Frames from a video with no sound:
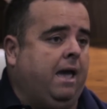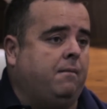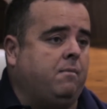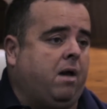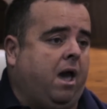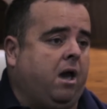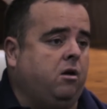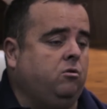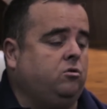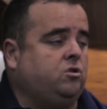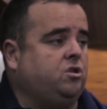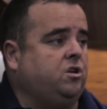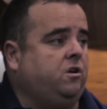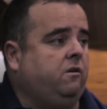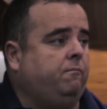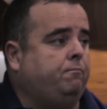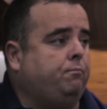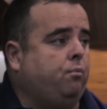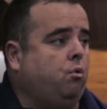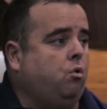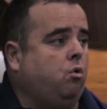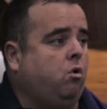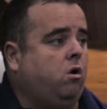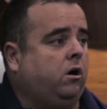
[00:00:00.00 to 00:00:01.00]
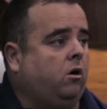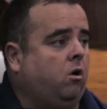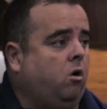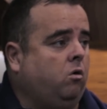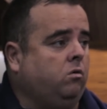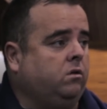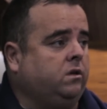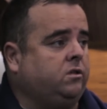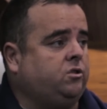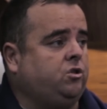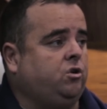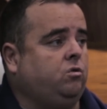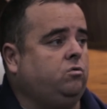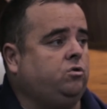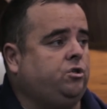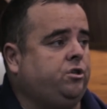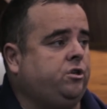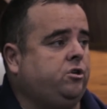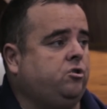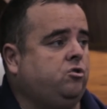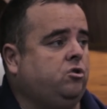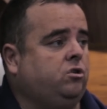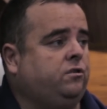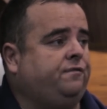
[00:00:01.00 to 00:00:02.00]
how to report, all the tools you
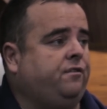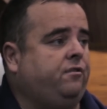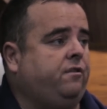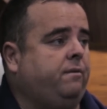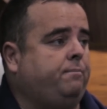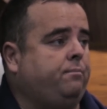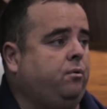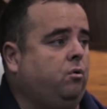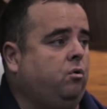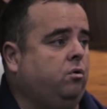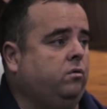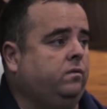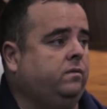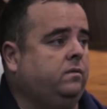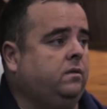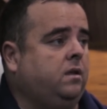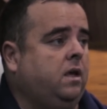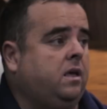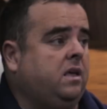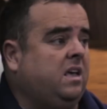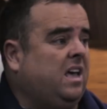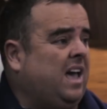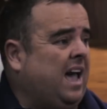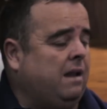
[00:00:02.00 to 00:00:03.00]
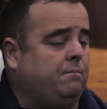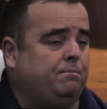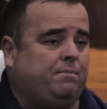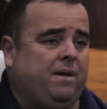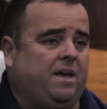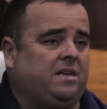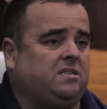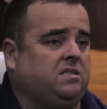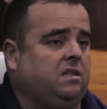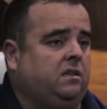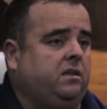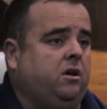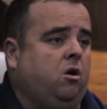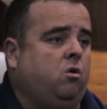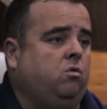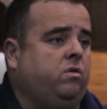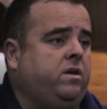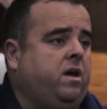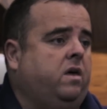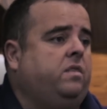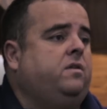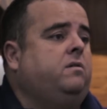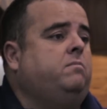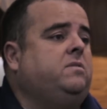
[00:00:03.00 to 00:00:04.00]
use for reporting, and basically all
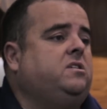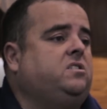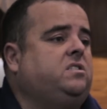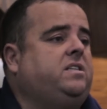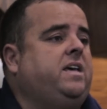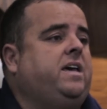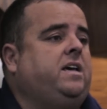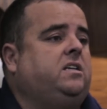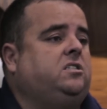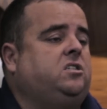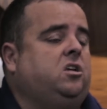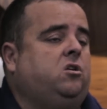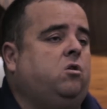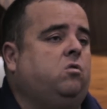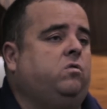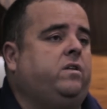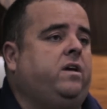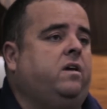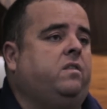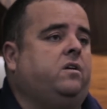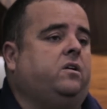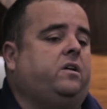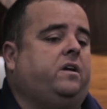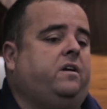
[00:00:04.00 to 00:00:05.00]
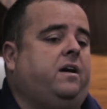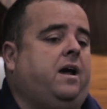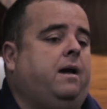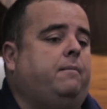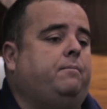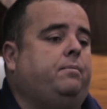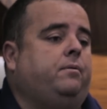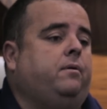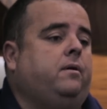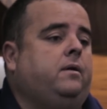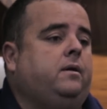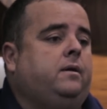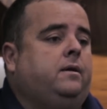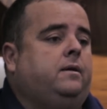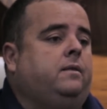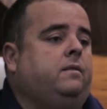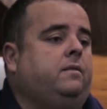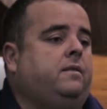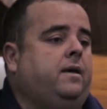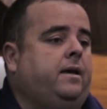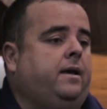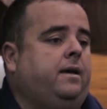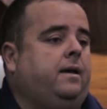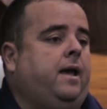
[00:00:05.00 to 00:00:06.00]
the other mistakes and all the other crap
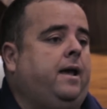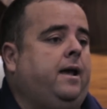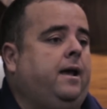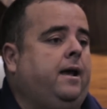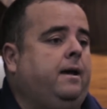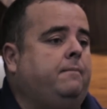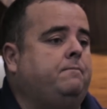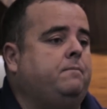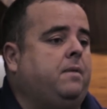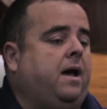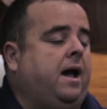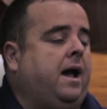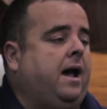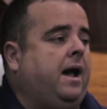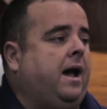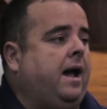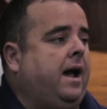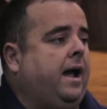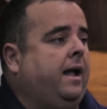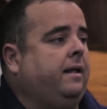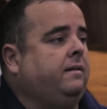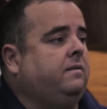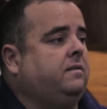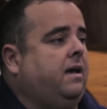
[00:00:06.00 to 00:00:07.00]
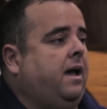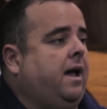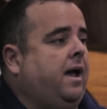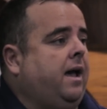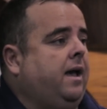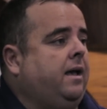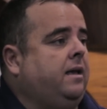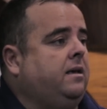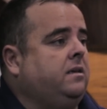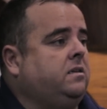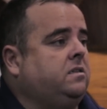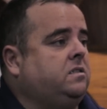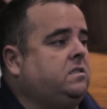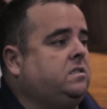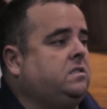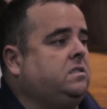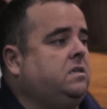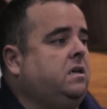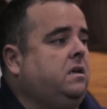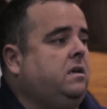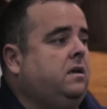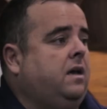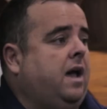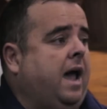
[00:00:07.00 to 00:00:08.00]
that I had
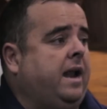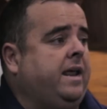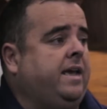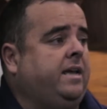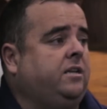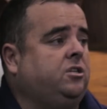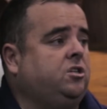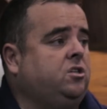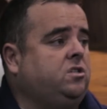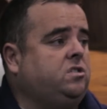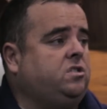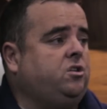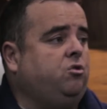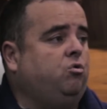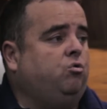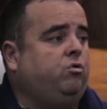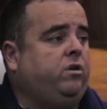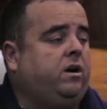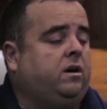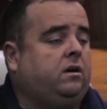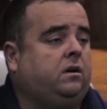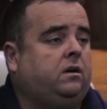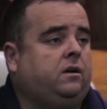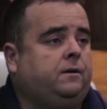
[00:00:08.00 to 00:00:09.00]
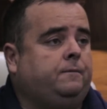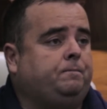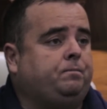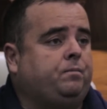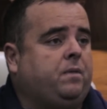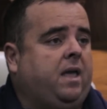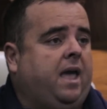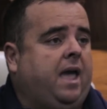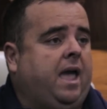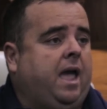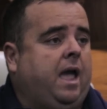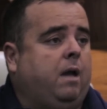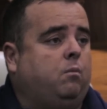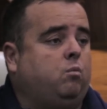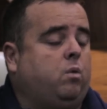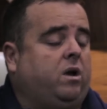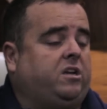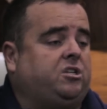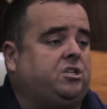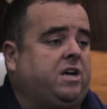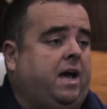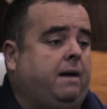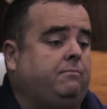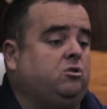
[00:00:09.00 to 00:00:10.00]
as an agency owner,
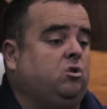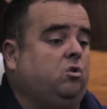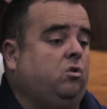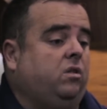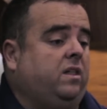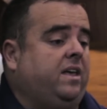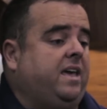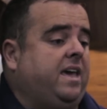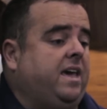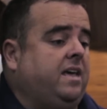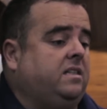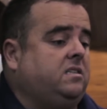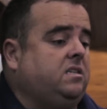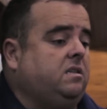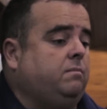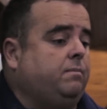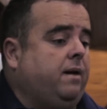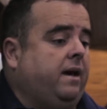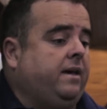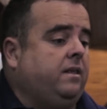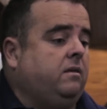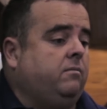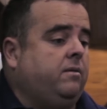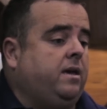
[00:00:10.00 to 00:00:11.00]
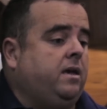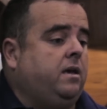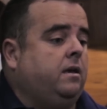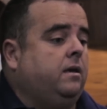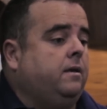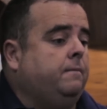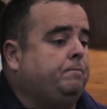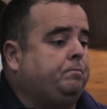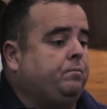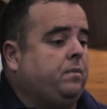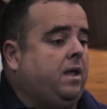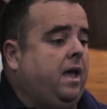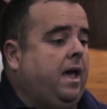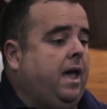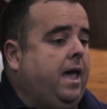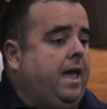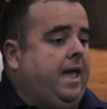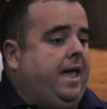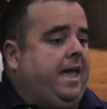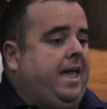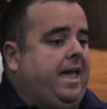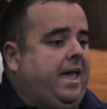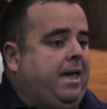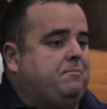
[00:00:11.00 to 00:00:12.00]
which I absolutely hated, by the
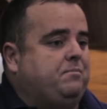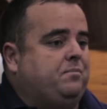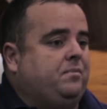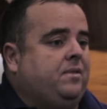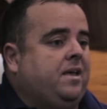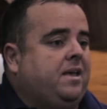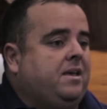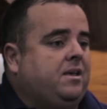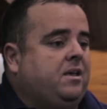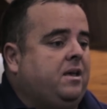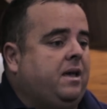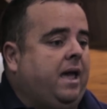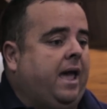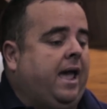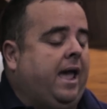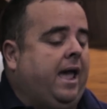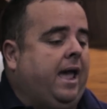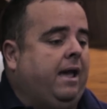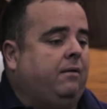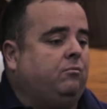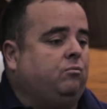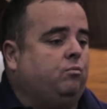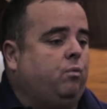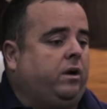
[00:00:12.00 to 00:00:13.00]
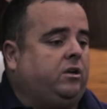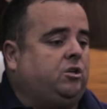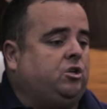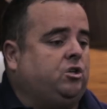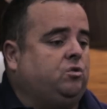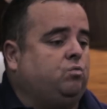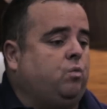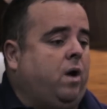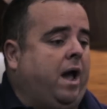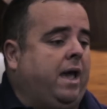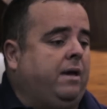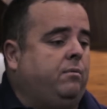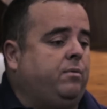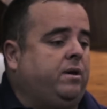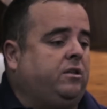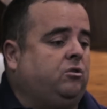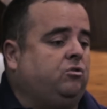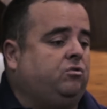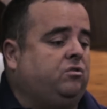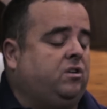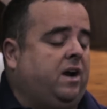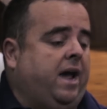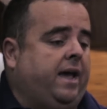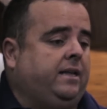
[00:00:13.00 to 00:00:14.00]
way, which is why we
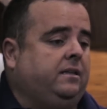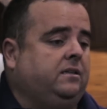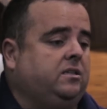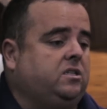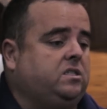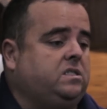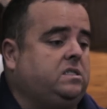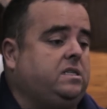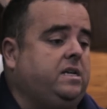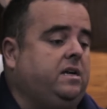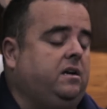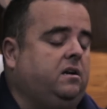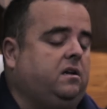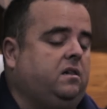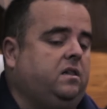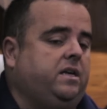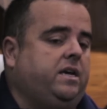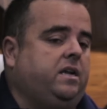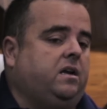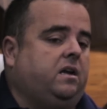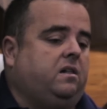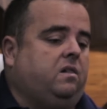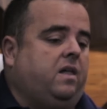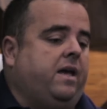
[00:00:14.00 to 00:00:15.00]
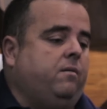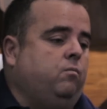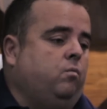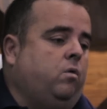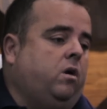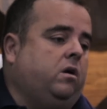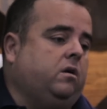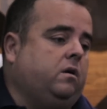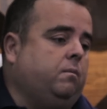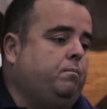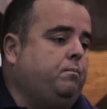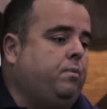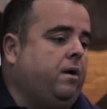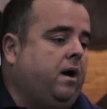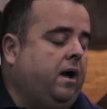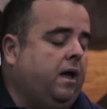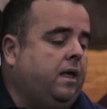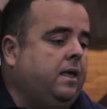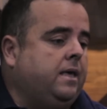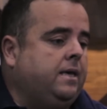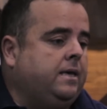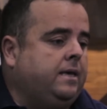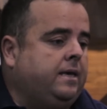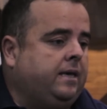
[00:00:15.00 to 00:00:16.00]
try and steer clear of client work.
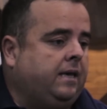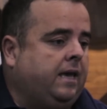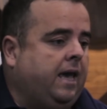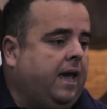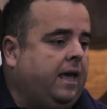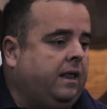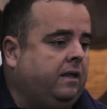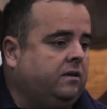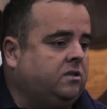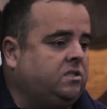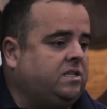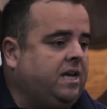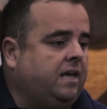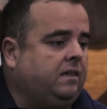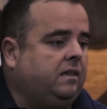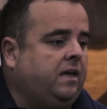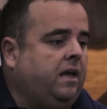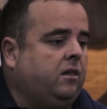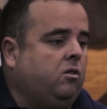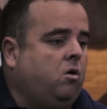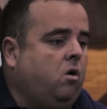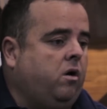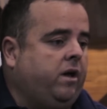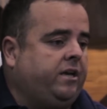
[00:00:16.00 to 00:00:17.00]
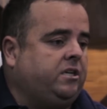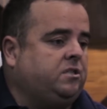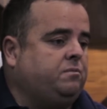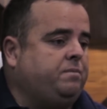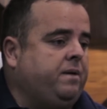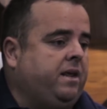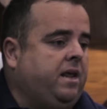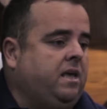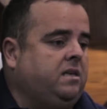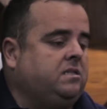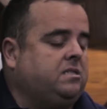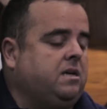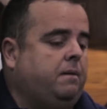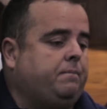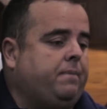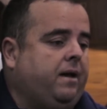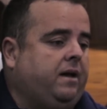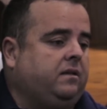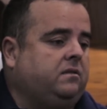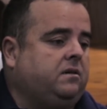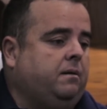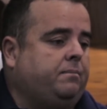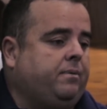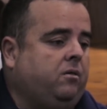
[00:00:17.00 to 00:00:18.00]
But yeah, there's certainly a lot of experience I
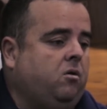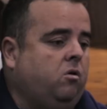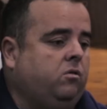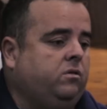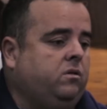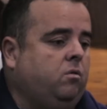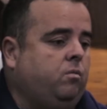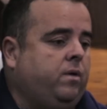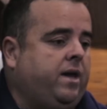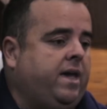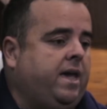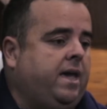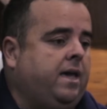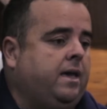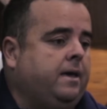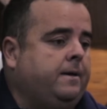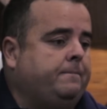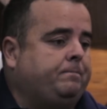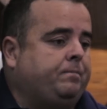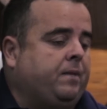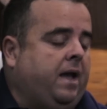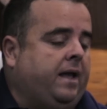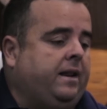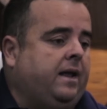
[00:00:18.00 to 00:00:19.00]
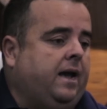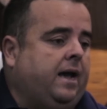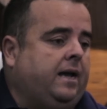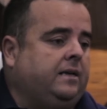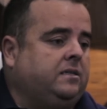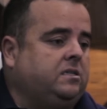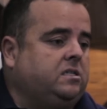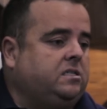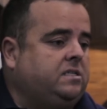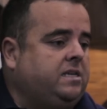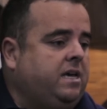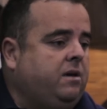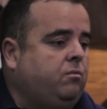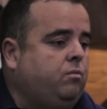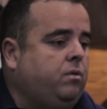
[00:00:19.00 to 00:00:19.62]
picked up along the way, and as I say,